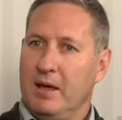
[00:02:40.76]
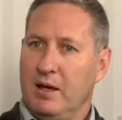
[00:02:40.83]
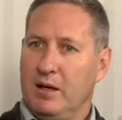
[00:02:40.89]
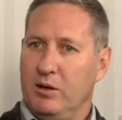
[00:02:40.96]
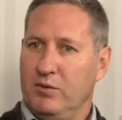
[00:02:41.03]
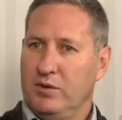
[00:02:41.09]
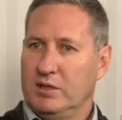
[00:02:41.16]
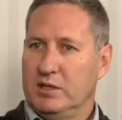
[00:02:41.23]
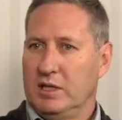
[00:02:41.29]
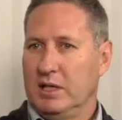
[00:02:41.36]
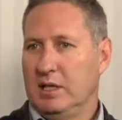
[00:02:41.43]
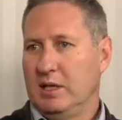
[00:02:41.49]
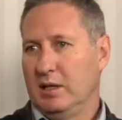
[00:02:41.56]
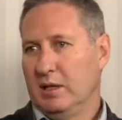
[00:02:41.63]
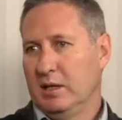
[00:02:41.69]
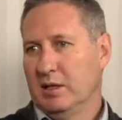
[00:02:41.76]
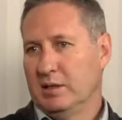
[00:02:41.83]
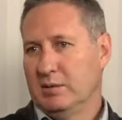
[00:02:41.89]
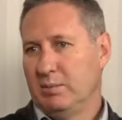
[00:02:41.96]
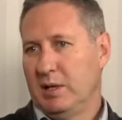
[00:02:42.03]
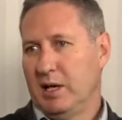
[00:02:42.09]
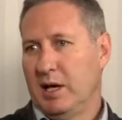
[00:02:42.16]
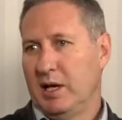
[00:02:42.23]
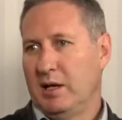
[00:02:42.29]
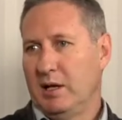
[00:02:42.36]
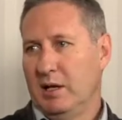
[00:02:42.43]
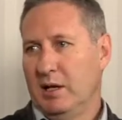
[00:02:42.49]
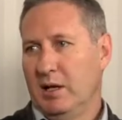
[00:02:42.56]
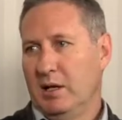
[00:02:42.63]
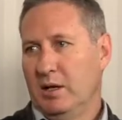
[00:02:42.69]
And obviously this plan
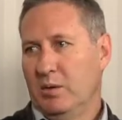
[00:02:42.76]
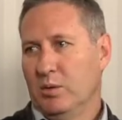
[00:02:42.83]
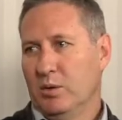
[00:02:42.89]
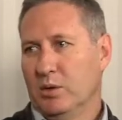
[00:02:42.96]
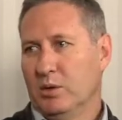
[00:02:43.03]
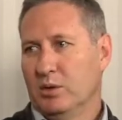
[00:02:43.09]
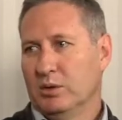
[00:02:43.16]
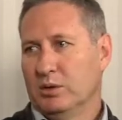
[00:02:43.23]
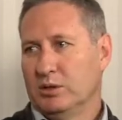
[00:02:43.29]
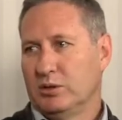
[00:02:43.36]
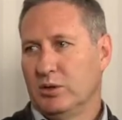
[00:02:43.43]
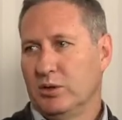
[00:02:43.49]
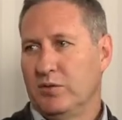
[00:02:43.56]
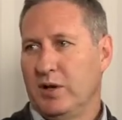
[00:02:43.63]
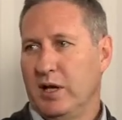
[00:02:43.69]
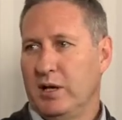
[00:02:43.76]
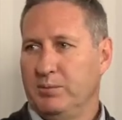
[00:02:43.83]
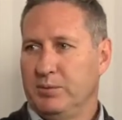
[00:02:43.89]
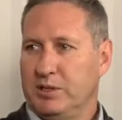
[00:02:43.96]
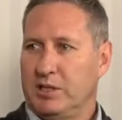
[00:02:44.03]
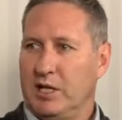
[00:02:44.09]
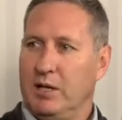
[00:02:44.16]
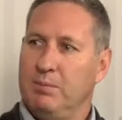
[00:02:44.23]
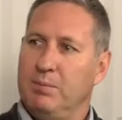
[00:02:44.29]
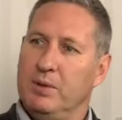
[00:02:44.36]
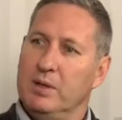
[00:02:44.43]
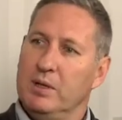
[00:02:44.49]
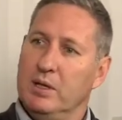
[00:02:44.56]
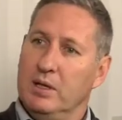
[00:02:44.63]
will sort of help shape